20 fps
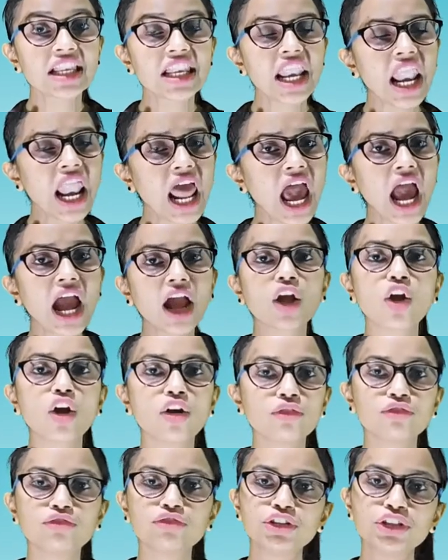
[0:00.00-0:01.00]
lack
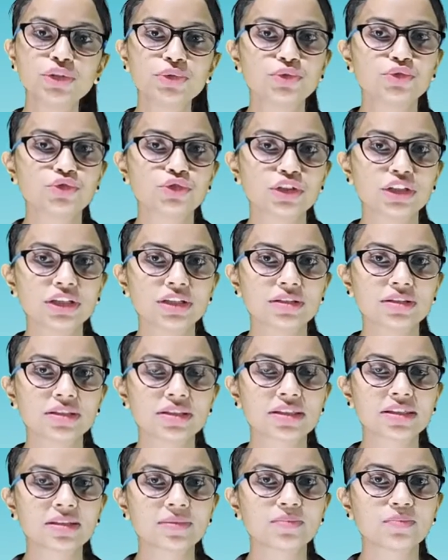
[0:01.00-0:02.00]
of
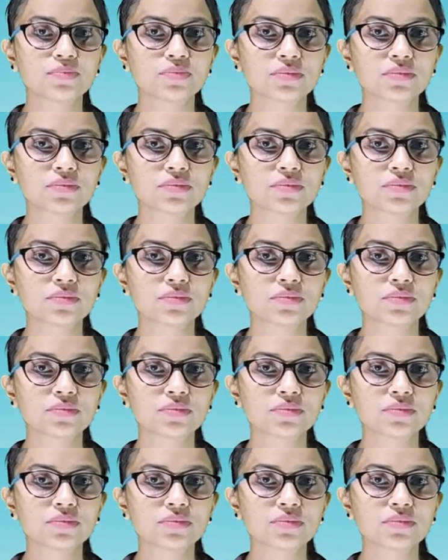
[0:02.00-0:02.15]
nutrients.